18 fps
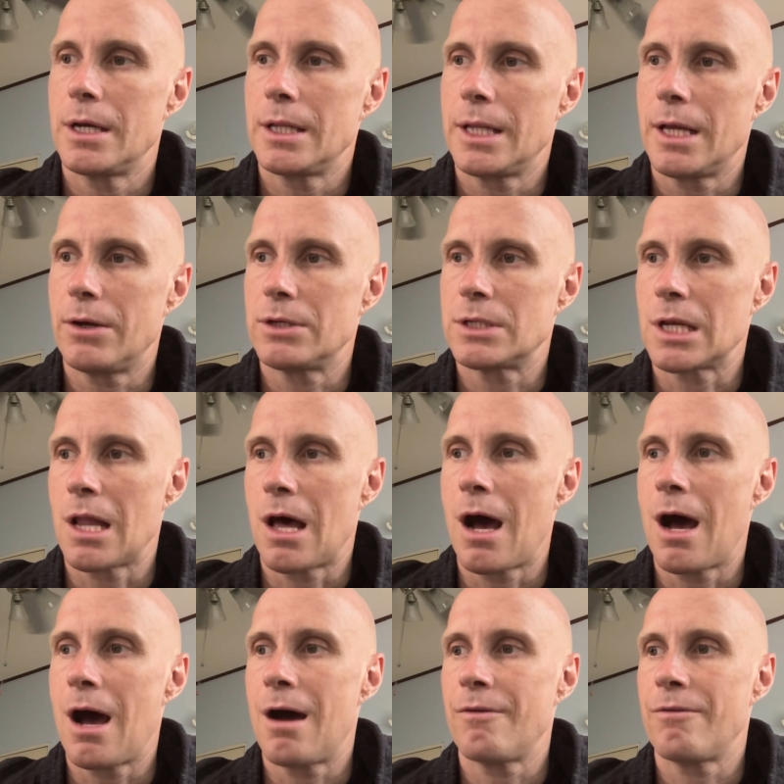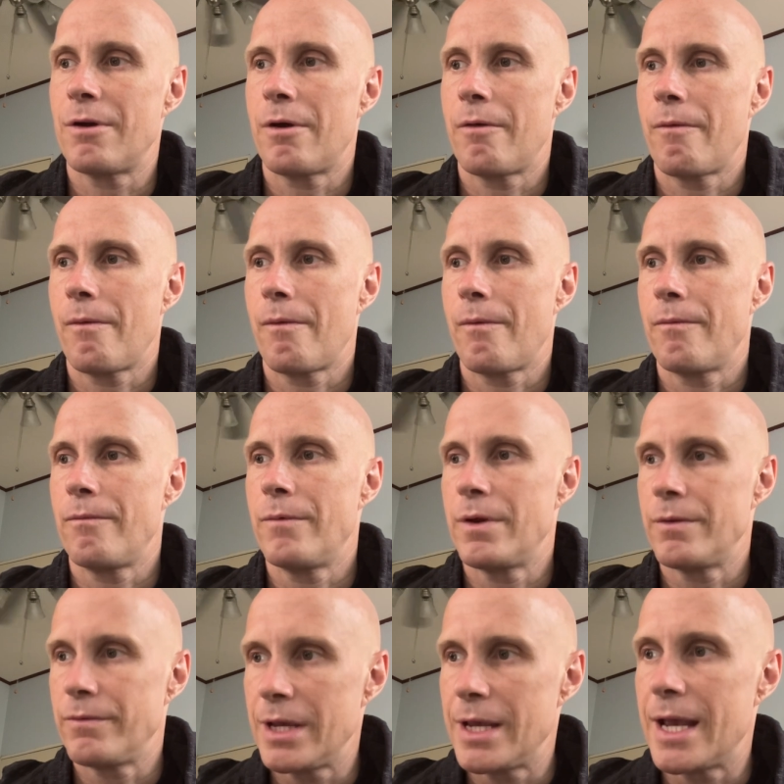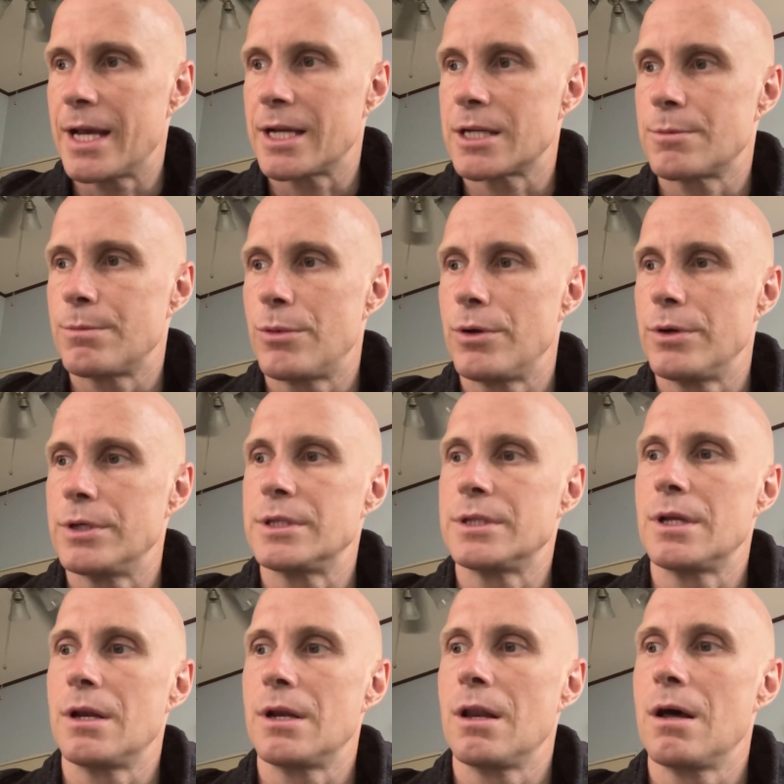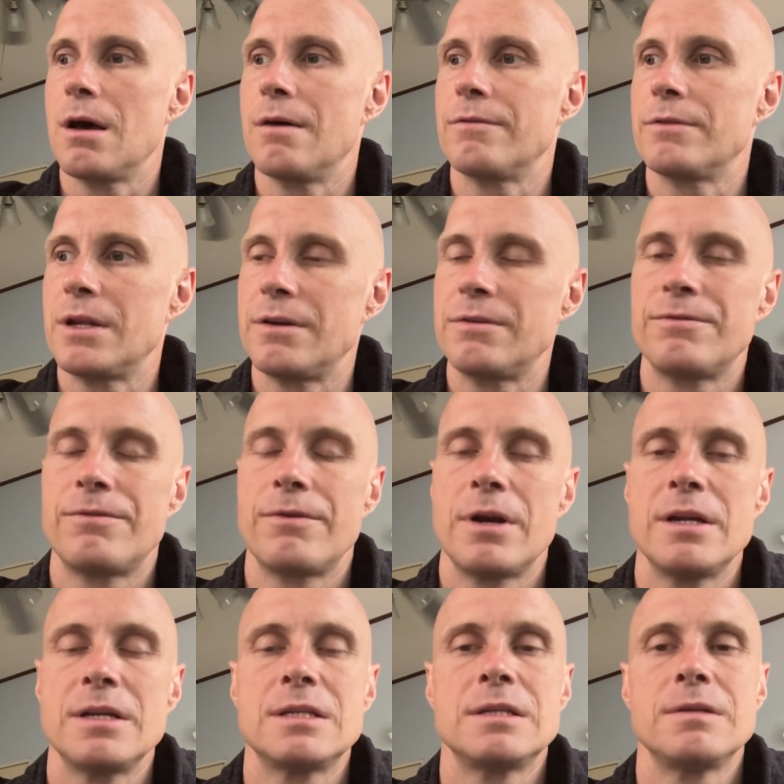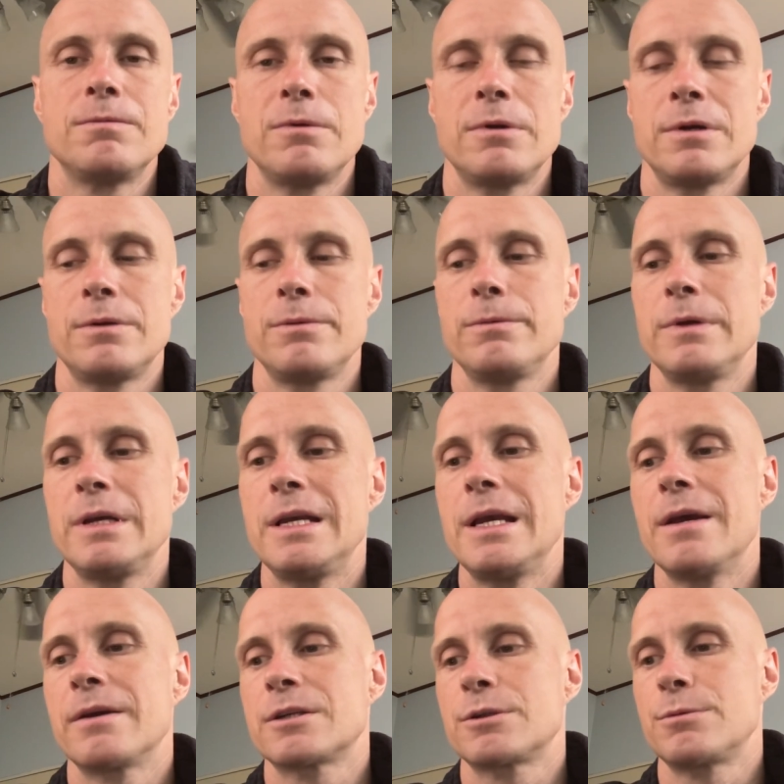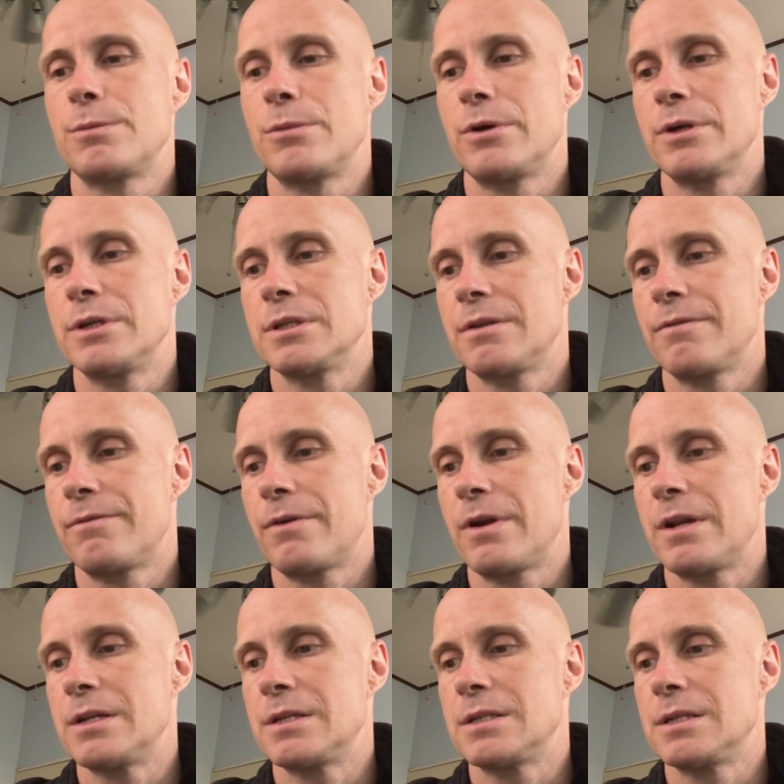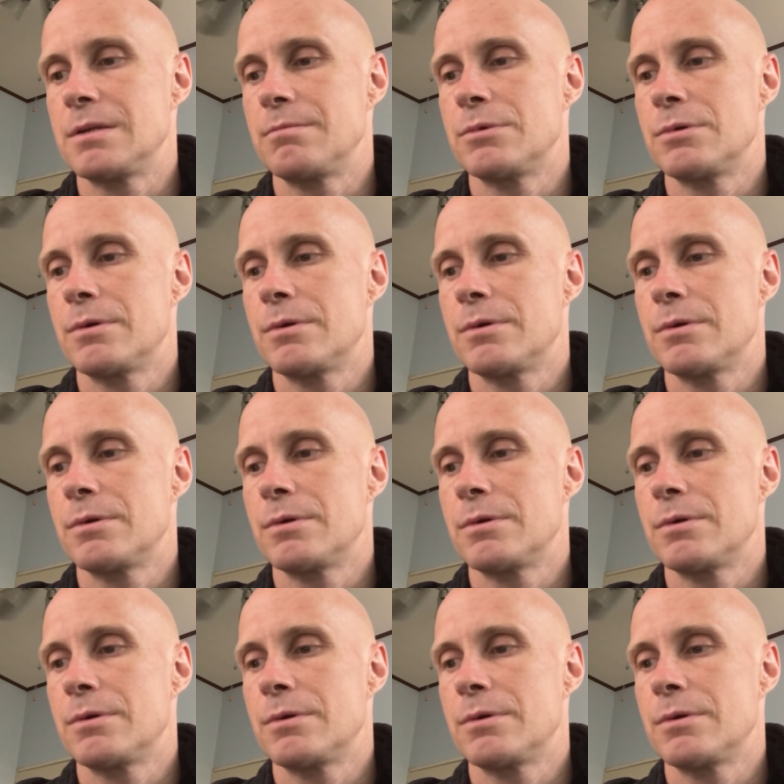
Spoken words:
There is love when we experience the love. There's friendship when we experience the friendship.